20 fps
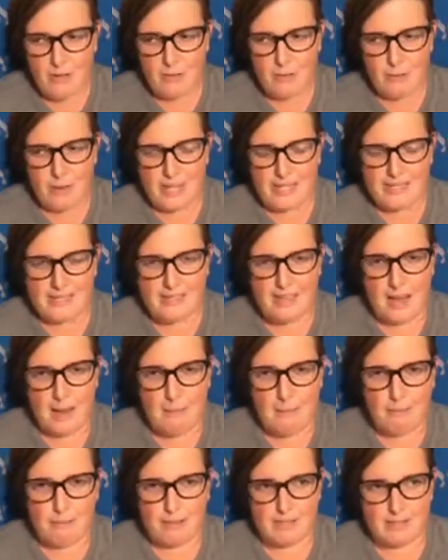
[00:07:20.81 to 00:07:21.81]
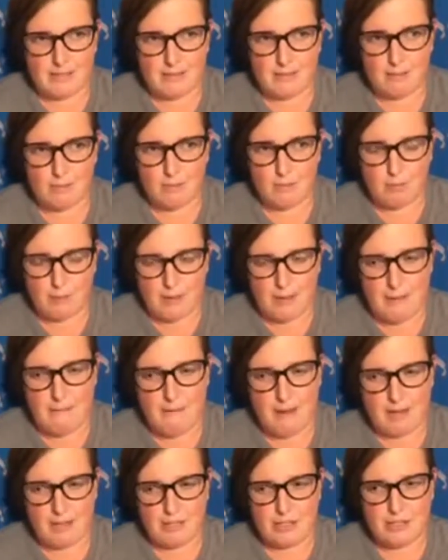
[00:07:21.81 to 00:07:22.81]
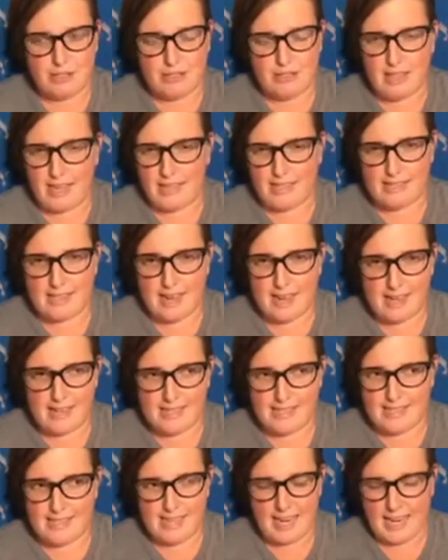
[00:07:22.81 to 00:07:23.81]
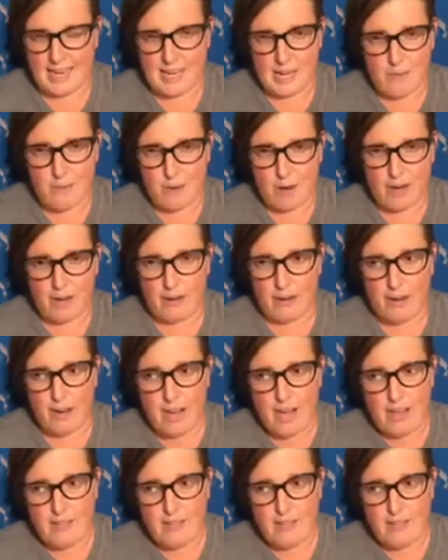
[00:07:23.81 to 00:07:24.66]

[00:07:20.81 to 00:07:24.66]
the rest stop was pretty much as nice as anywhere